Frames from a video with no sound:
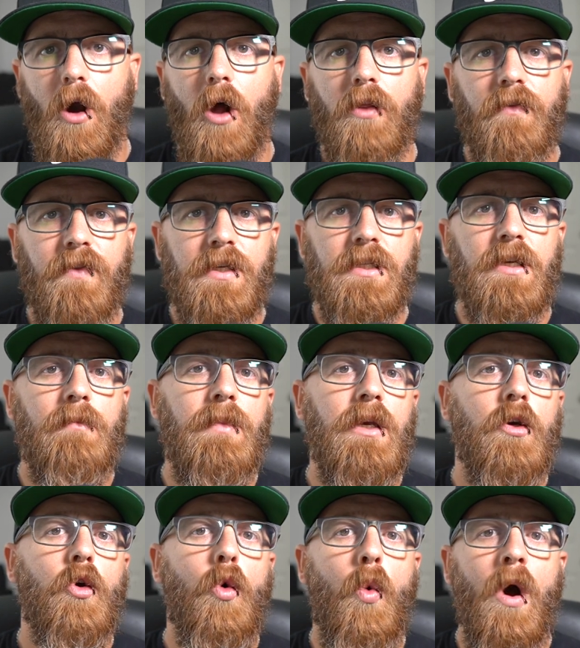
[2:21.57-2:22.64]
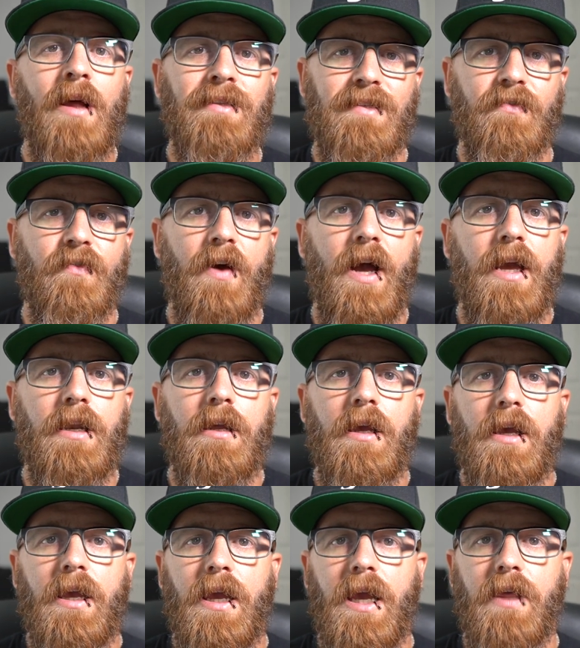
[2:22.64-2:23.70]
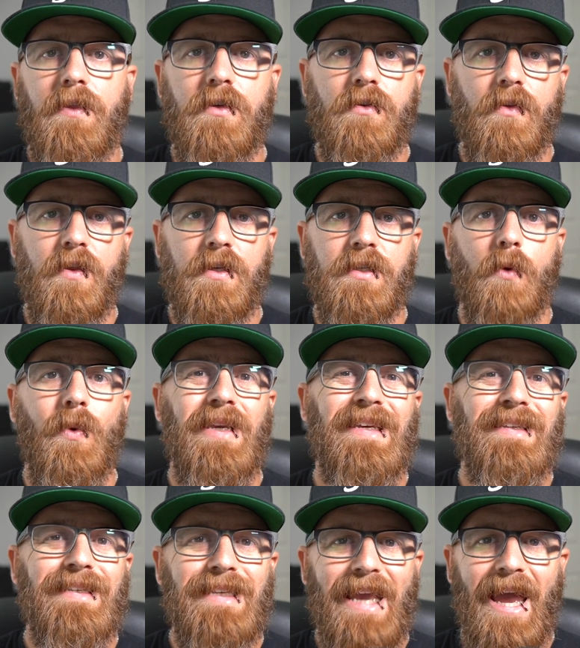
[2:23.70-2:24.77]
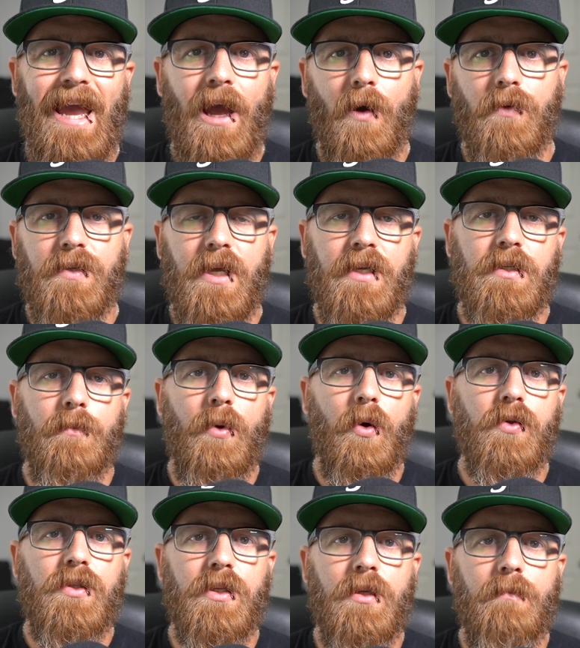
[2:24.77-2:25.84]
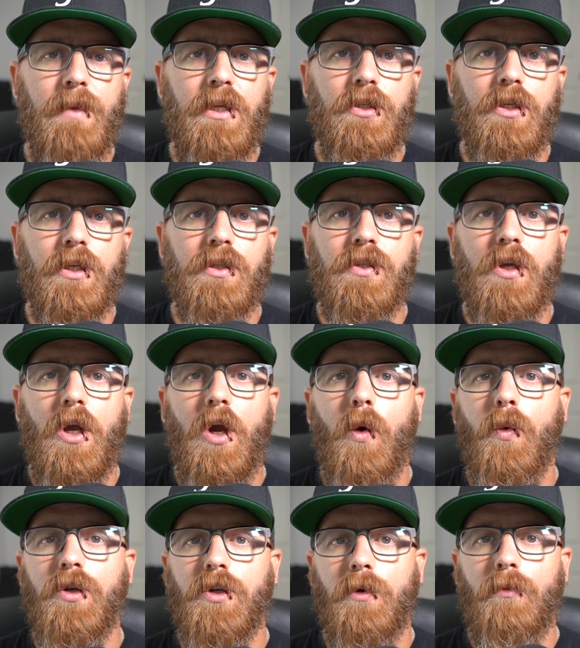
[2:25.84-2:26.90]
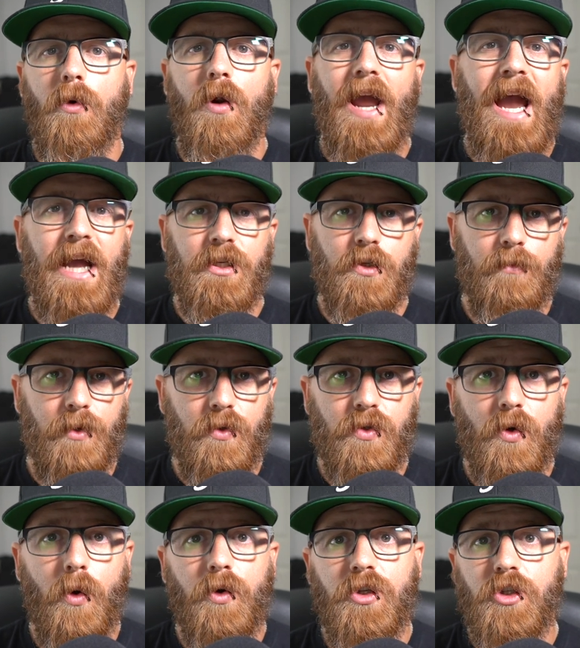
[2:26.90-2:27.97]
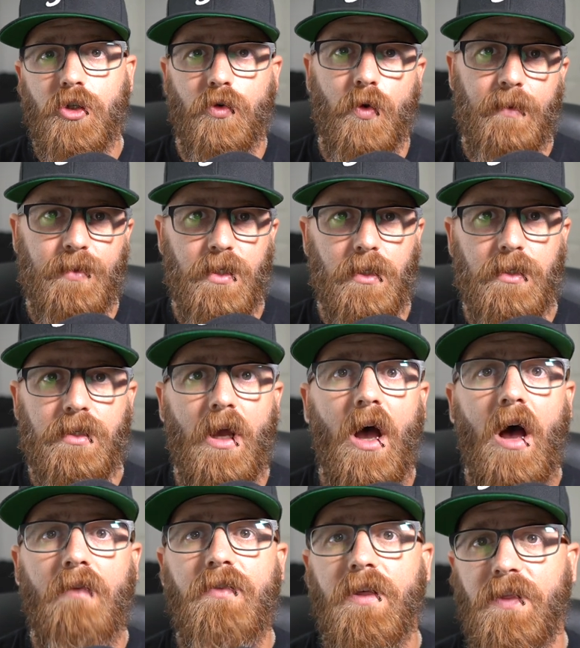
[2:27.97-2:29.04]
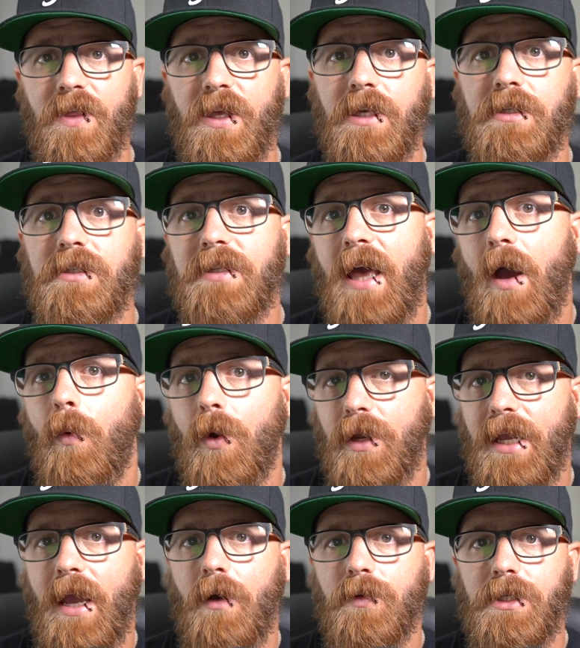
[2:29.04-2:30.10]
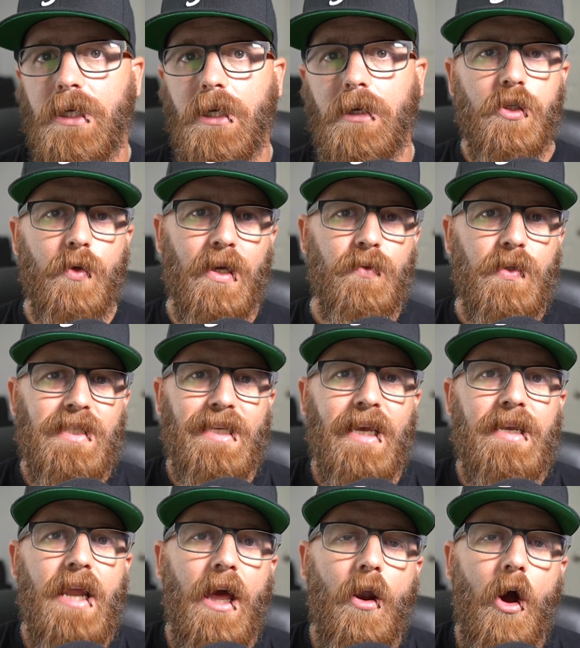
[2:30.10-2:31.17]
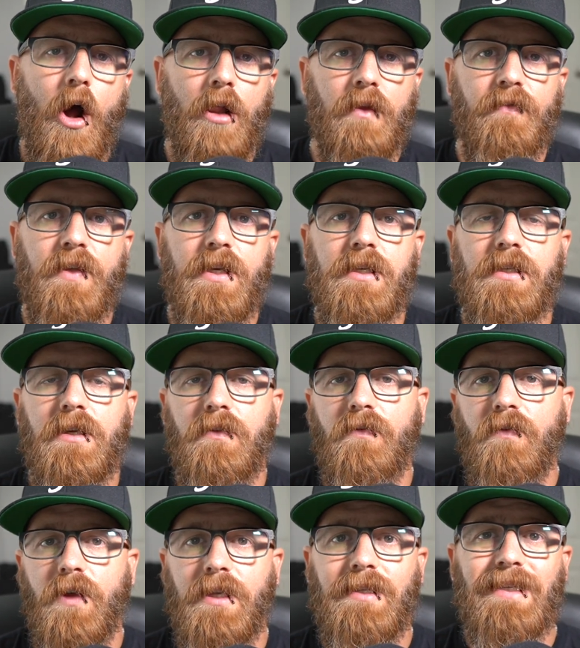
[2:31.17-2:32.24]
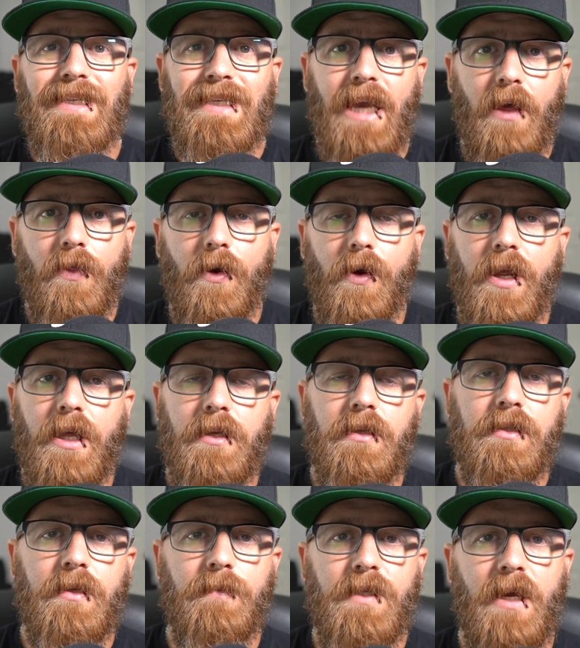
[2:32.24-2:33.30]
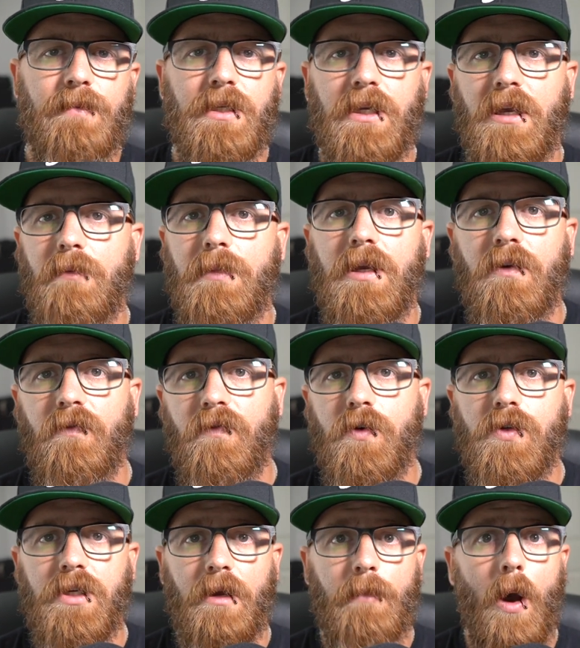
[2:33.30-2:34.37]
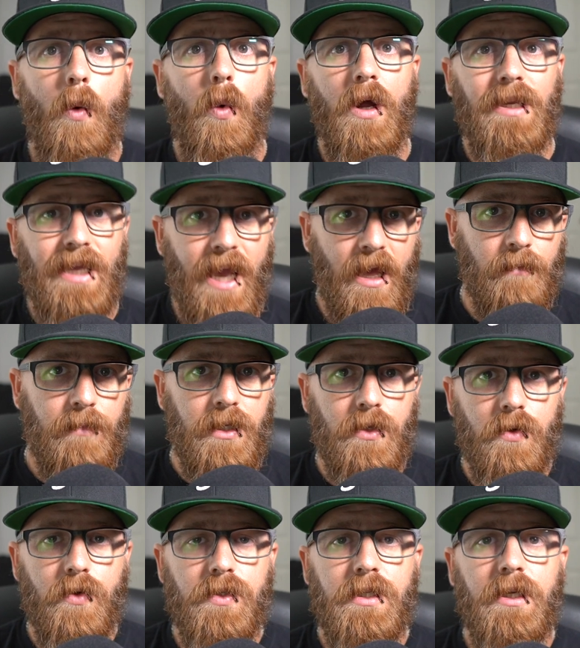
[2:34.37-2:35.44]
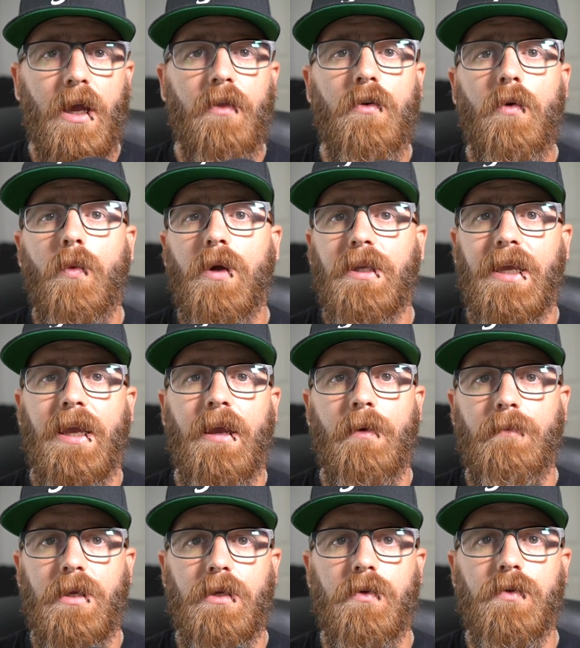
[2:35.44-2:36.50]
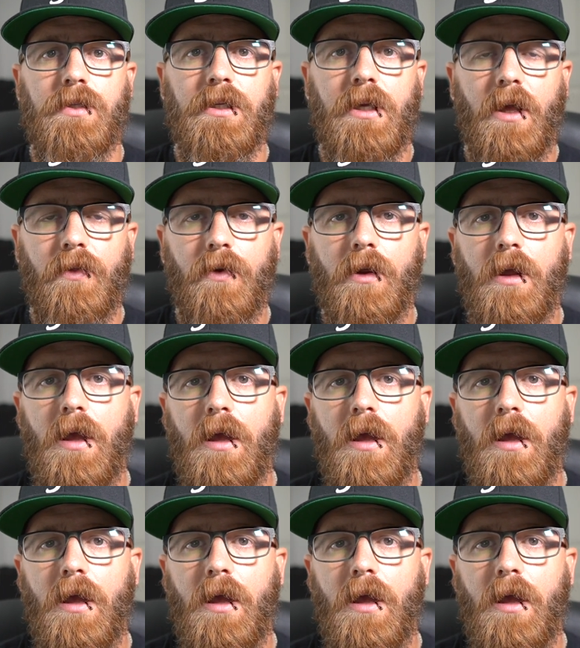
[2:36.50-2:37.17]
All of these can be quantified, and these are things that we can count as opposed to dimensions, which are more attributes or descriptions of the things that we're counting. So as we said, not all of these can fit together, and sometimes it can be confusing about what can be used together and what can't be used together.